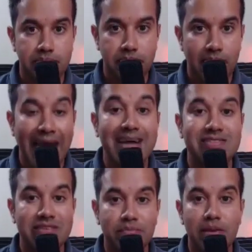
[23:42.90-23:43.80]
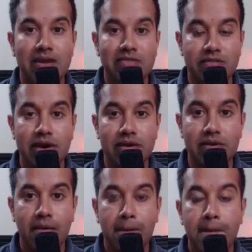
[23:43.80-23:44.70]
As simple as that.
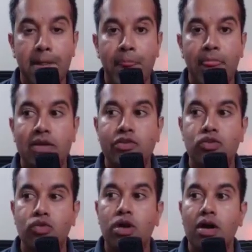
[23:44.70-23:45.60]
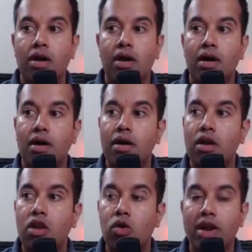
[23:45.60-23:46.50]
So
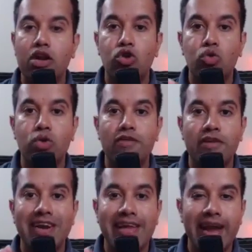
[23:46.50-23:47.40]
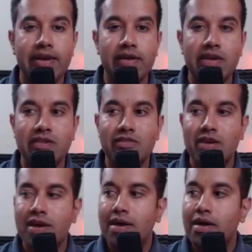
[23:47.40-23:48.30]
look at 2 different categories,
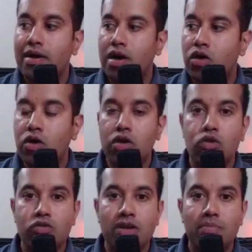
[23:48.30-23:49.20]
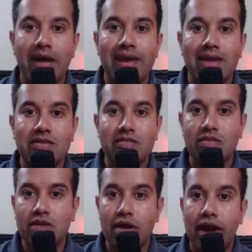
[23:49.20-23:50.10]
do some analysis
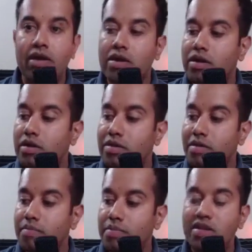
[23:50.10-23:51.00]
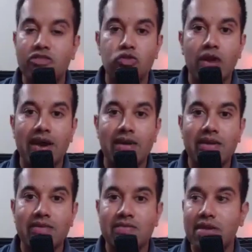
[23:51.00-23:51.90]
under these 2
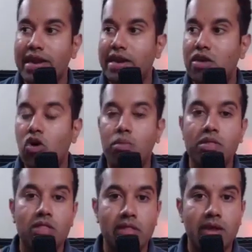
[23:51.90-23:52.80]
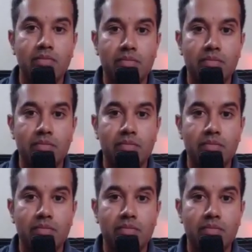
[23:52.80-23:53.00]
categories, create a common theme.